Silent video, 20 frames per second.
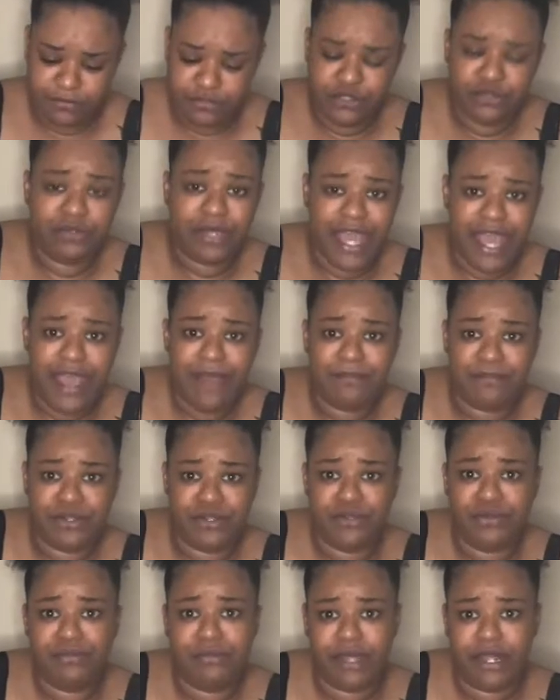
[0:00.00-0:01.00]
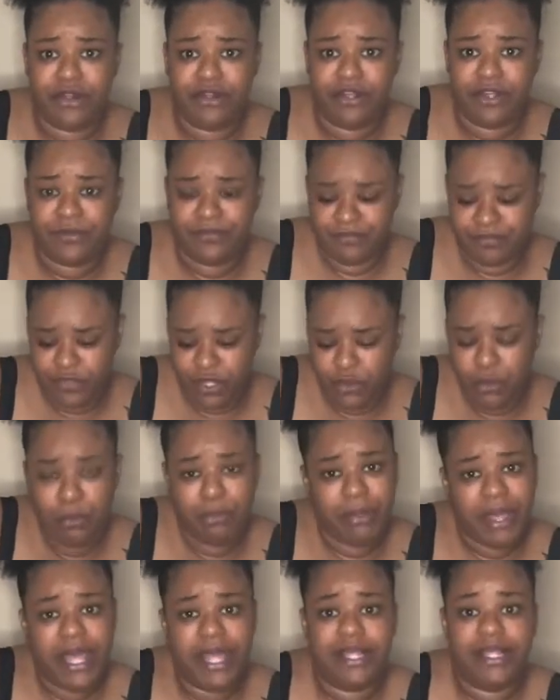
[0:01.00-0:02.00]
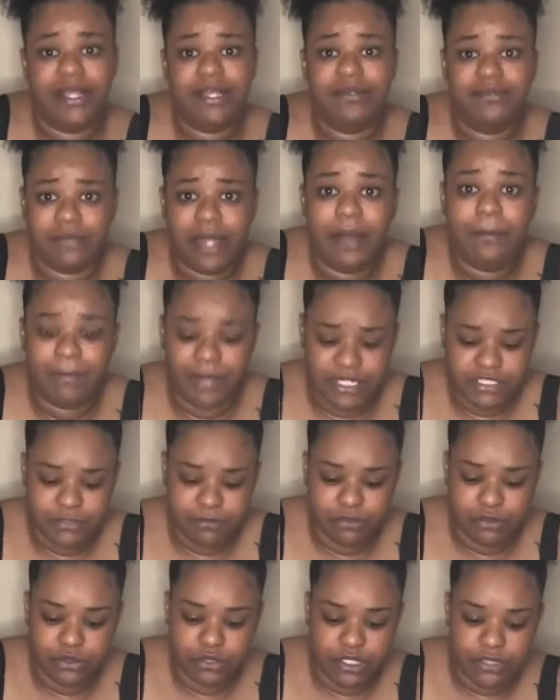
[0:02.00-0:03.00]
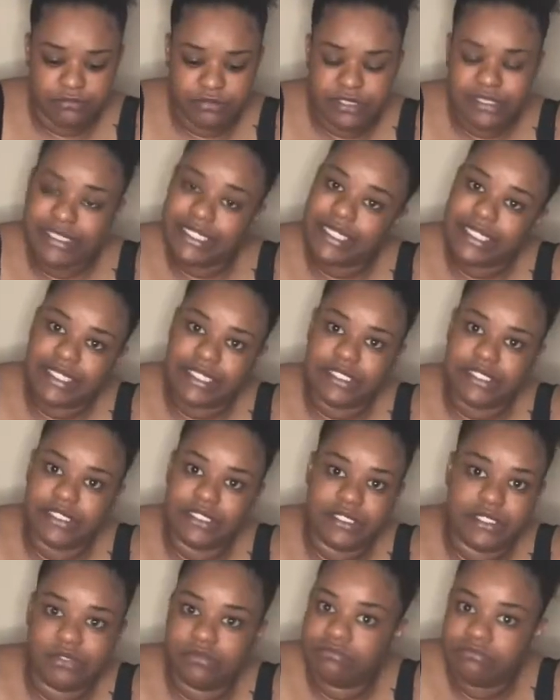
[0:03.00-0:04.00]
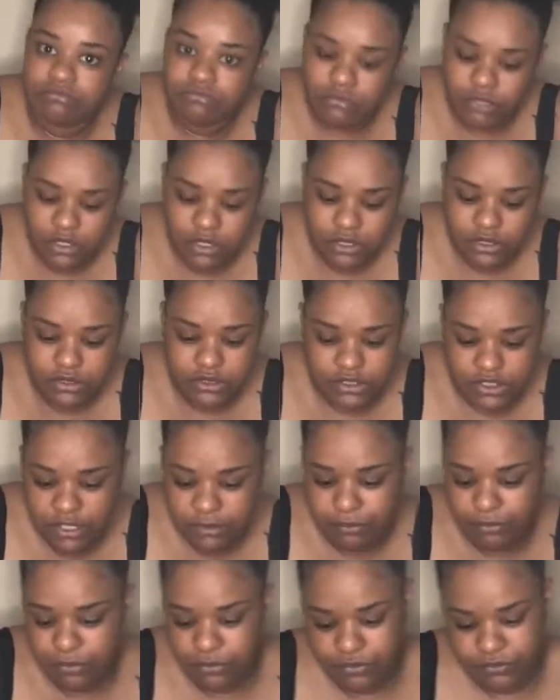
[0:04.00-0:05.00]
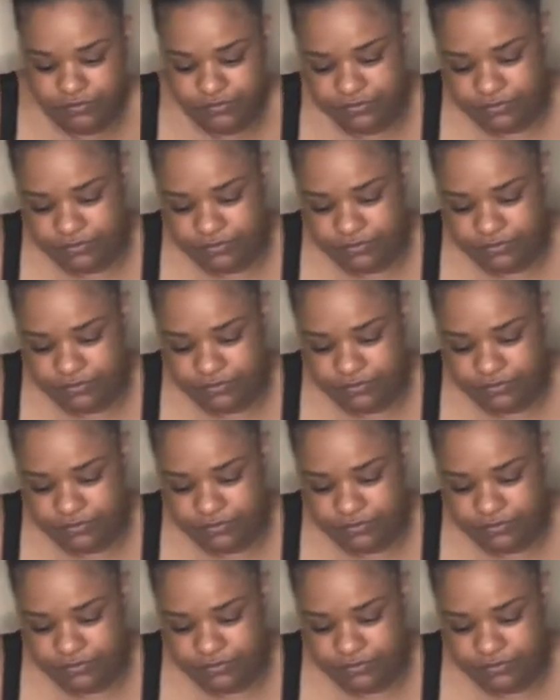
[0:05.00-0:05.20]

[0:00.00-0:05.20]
You happy you married? Oh bet, I'm about to pull up to Dickies. Simple.